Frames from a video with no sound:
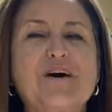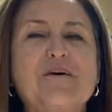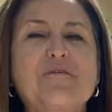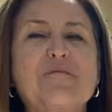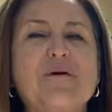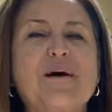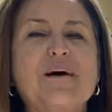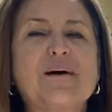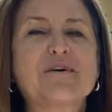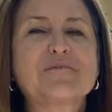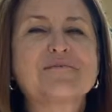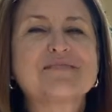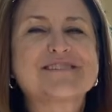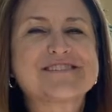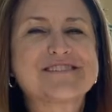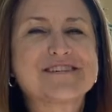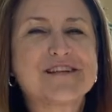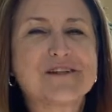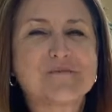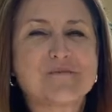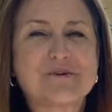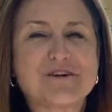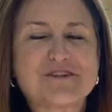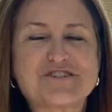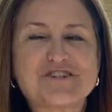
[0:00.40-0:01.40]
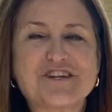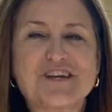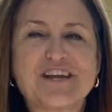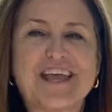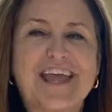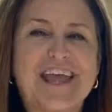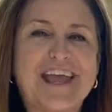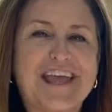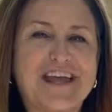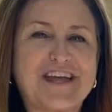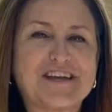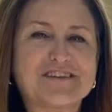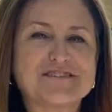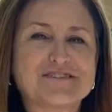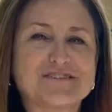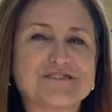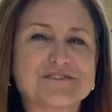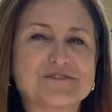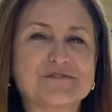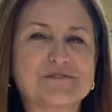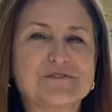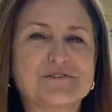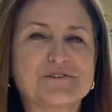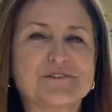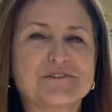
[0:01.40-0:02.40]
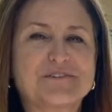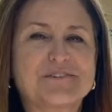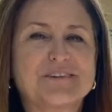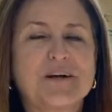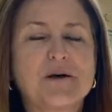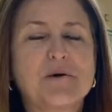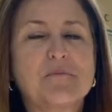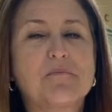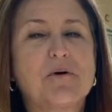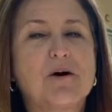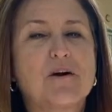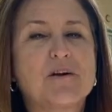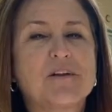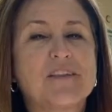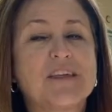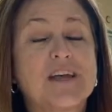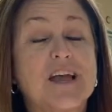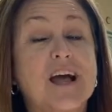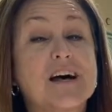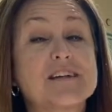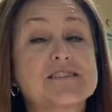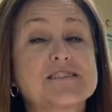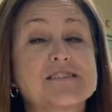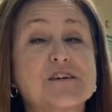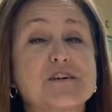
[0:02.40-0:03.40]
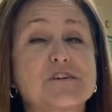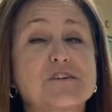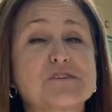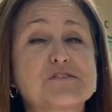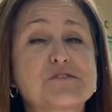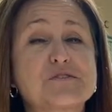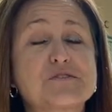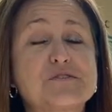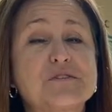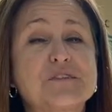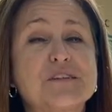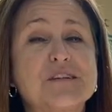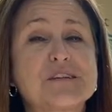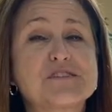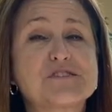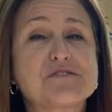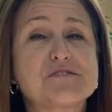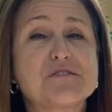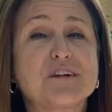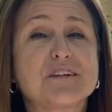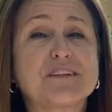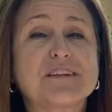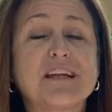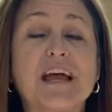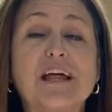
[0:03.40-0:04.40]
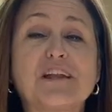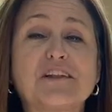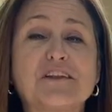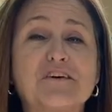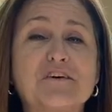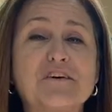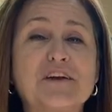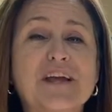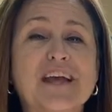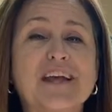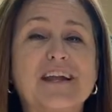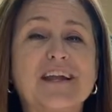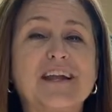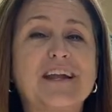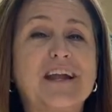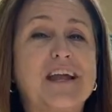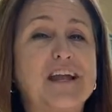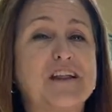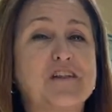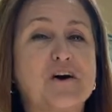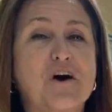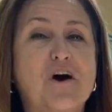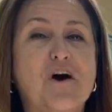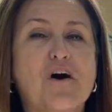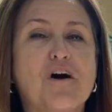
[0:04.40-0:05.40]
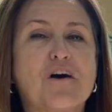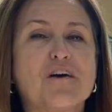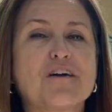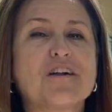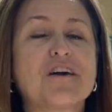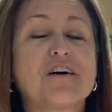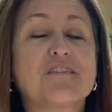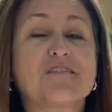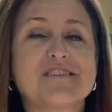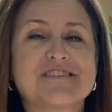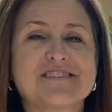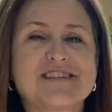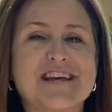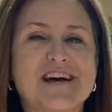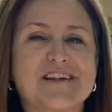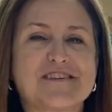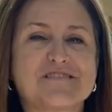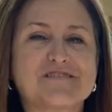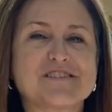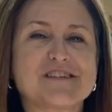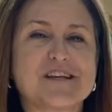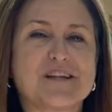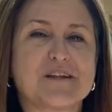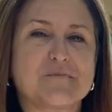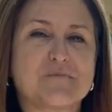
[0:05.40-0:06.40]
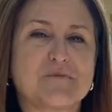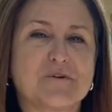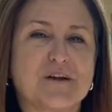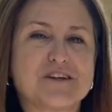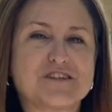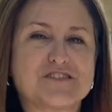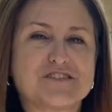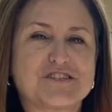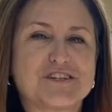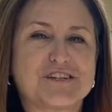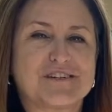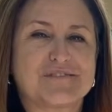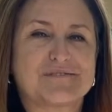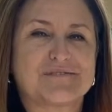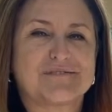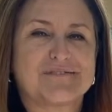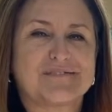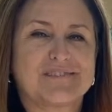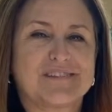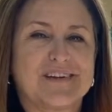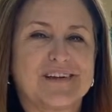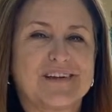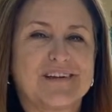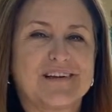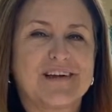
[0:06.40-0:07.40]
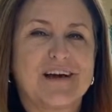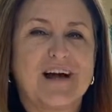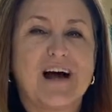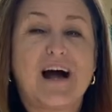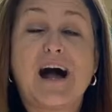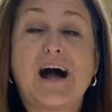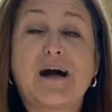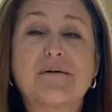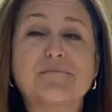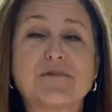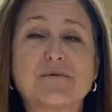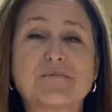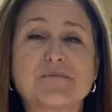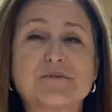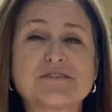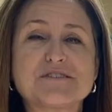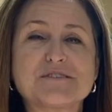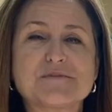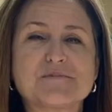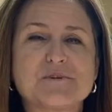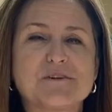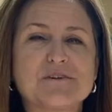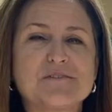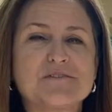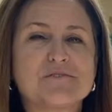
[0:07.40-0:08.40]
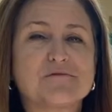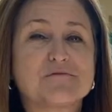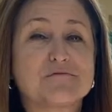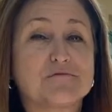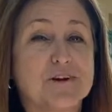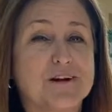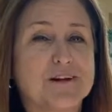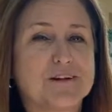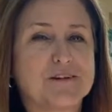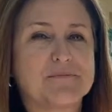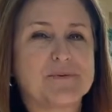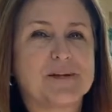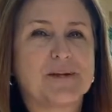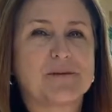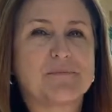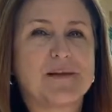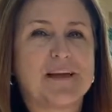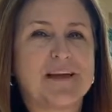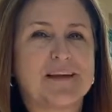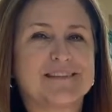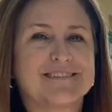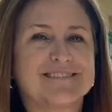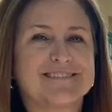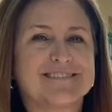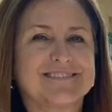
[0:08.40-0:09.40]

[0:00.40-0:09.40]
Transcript: Welcome to Celebration K-8 School, part of the Osceola School District and located in the heart of the town of Celebration. I'm the principal, Rhonda McMahon.